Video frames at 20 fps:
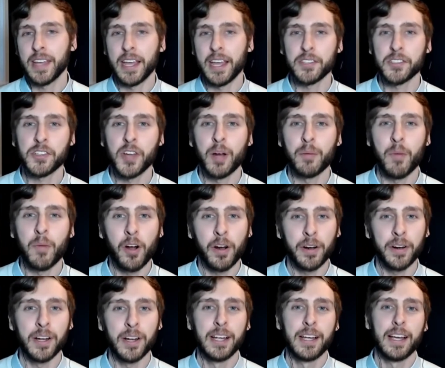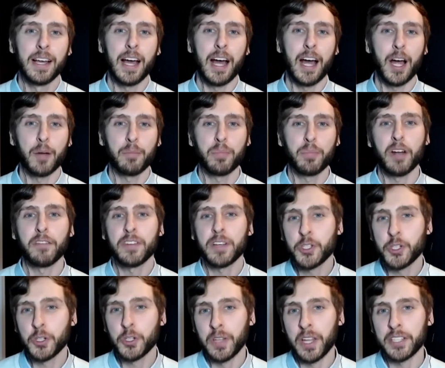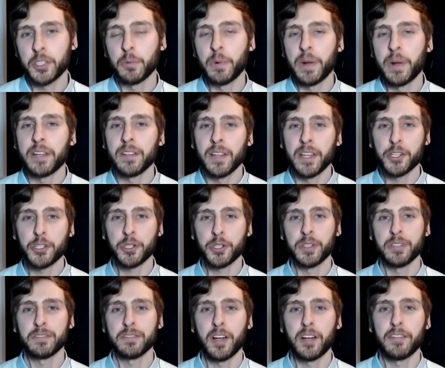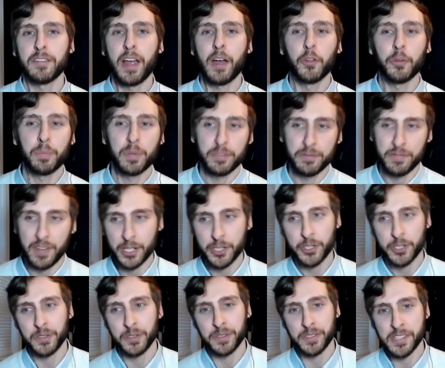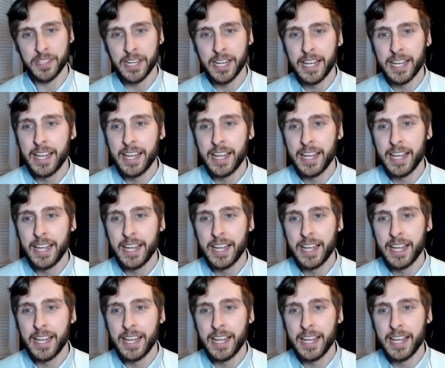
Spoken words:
some are provincial, like the regulation of health professionals.